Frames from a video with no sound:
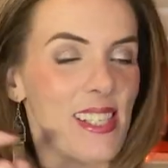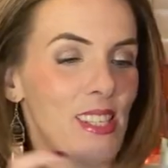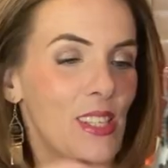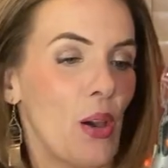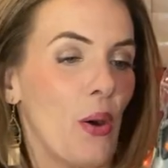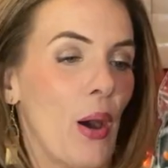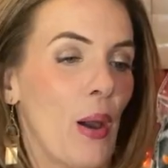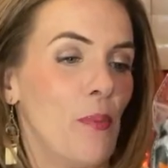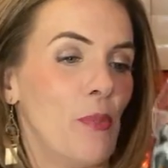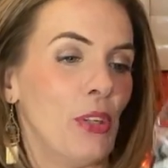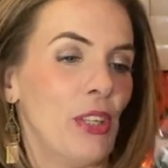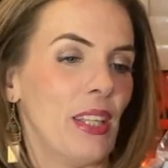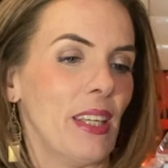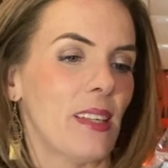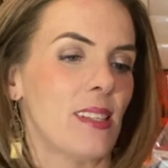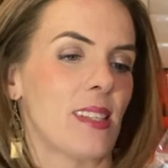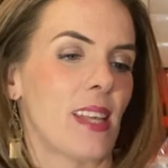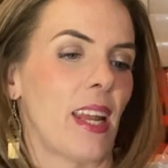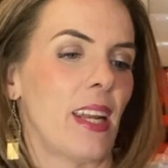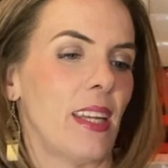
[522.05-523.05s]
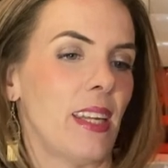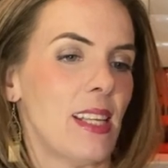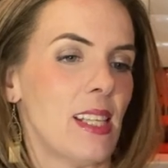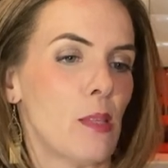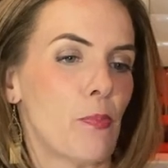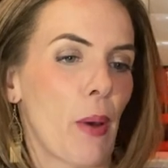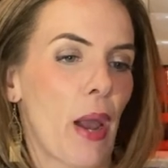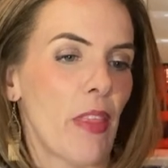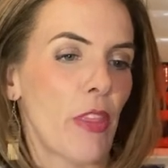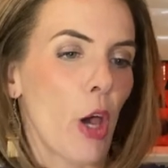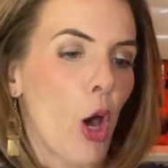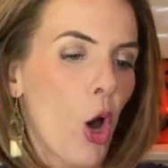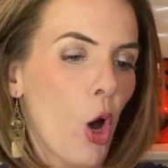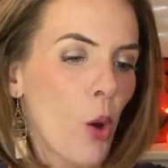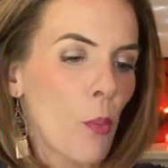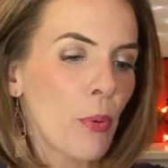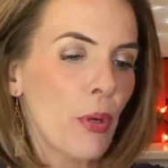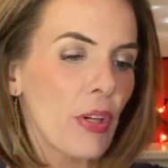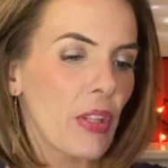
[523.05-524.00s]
So I'm really excited. It's by the Home